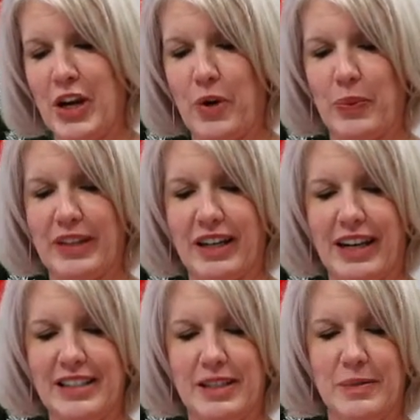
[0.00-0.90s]
When the
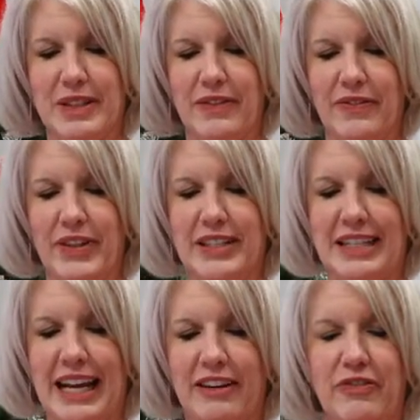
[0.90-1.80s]
customs of the
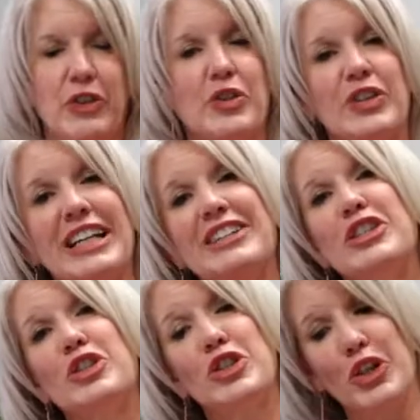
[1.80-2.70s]
saint filtered
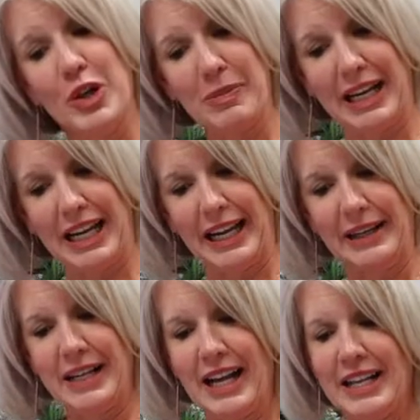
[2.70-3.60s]
into
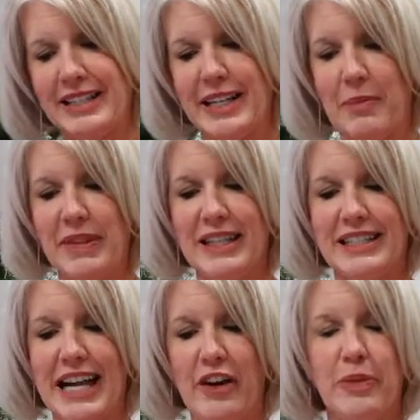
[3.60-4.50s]
Germany, some in the
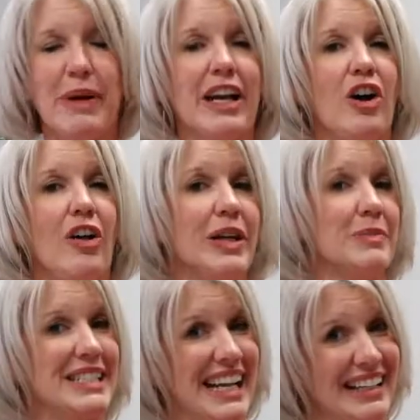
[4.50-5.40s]
south might call him
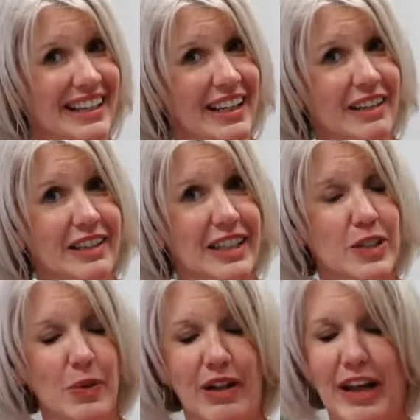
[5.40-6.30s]
St.
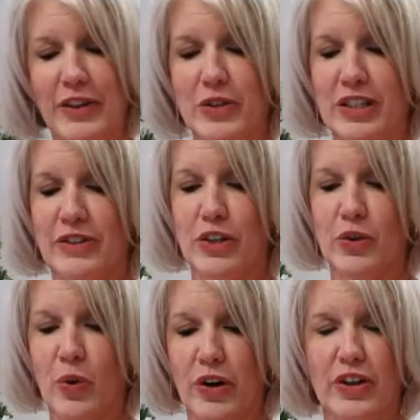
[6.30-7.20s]
Nicholas, while others in the
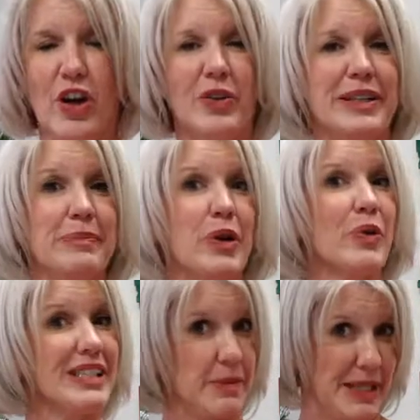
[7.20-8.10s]
north called him
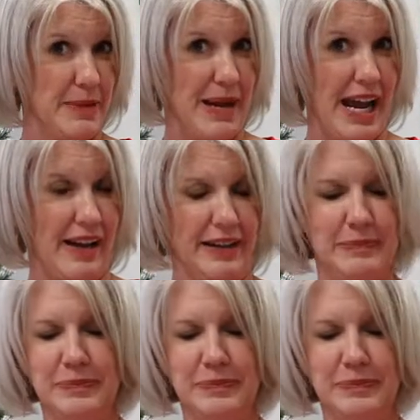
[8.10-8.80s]
Christmas Man.